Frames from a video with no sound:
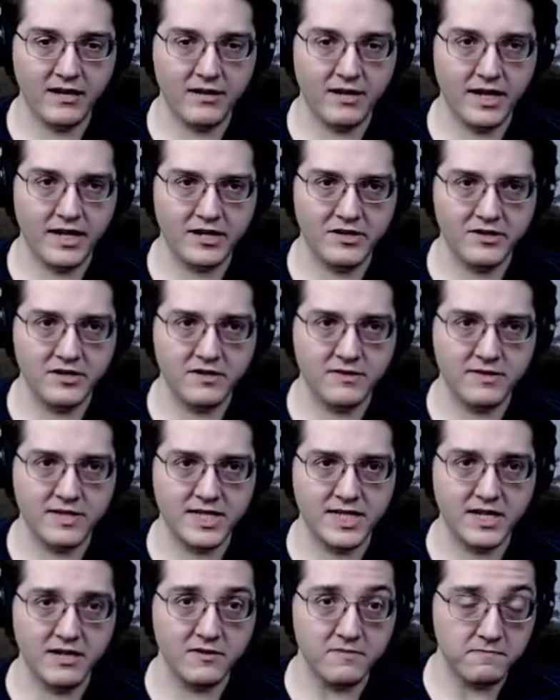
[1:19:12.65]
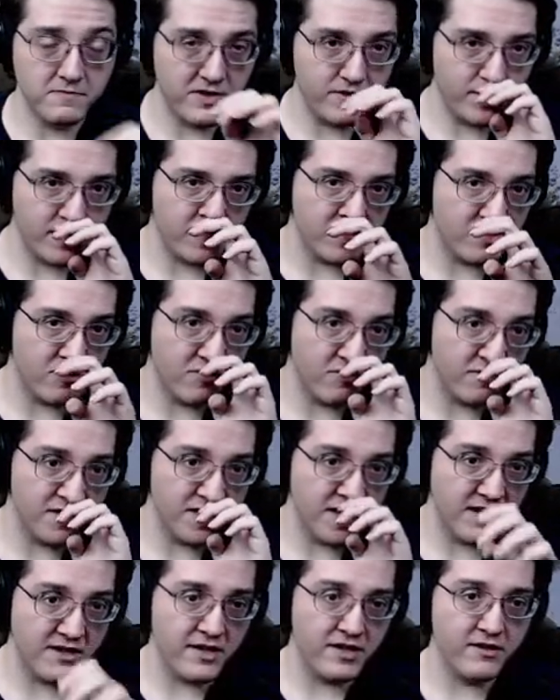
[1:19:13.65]
I could still use inserters
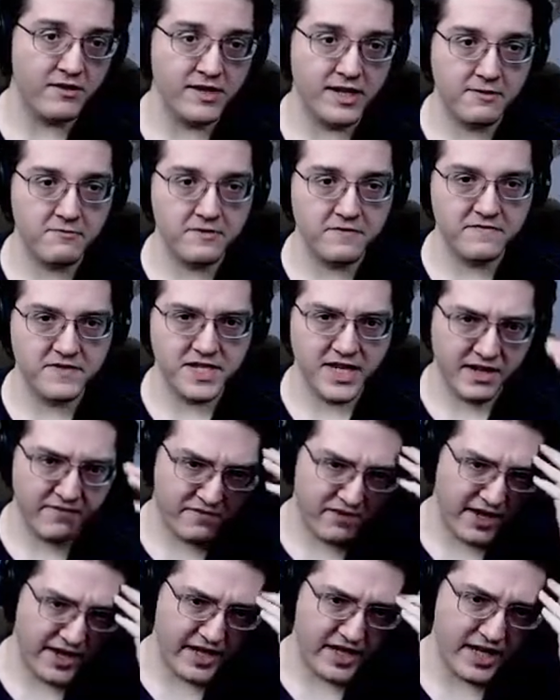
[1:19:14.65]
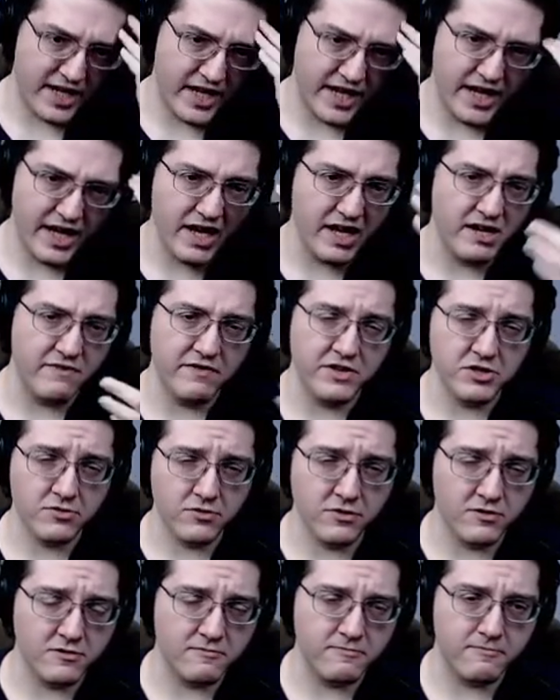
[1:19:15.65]
down here, and that would have saved, like, individual